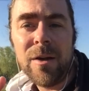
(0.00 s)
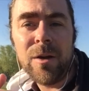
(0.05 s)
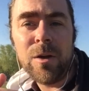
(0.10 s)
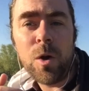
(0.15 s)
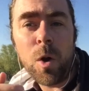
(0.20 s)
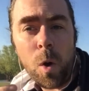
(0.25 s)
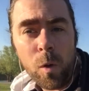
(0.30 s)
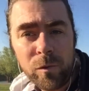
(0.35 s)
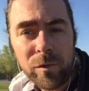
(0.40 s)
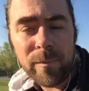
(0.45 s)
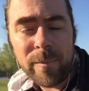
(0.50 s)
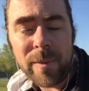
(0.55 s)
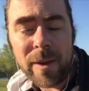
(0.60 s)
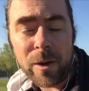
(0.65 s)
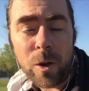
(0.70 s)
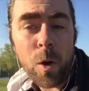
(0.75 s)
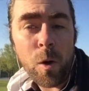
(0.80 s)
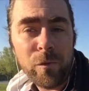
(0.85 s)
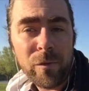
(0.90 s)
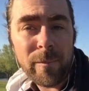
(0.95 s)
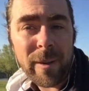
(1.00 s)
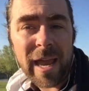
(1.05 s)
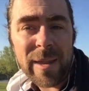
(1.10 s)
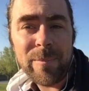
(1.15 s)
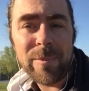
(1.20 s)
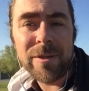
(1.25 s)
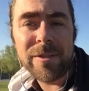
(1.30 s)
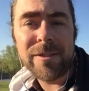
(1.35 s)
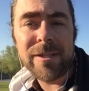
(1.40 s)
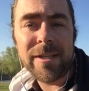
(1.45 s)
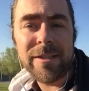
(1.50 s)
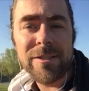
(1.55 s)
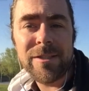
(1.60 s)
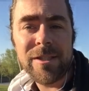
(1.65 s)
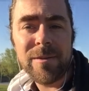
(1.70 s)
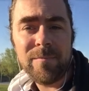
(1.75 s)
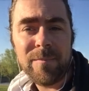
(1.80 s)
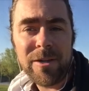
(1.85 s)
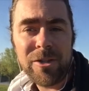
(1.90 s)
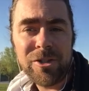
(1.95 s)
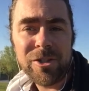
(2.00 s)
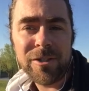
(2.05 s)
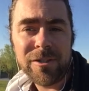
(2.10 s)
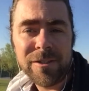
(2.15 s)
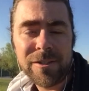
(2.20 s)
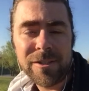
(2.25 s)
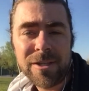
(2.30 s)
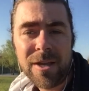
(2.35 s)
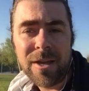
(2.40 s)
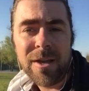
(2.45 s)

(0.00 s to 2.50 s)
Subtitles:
call for papers and submissions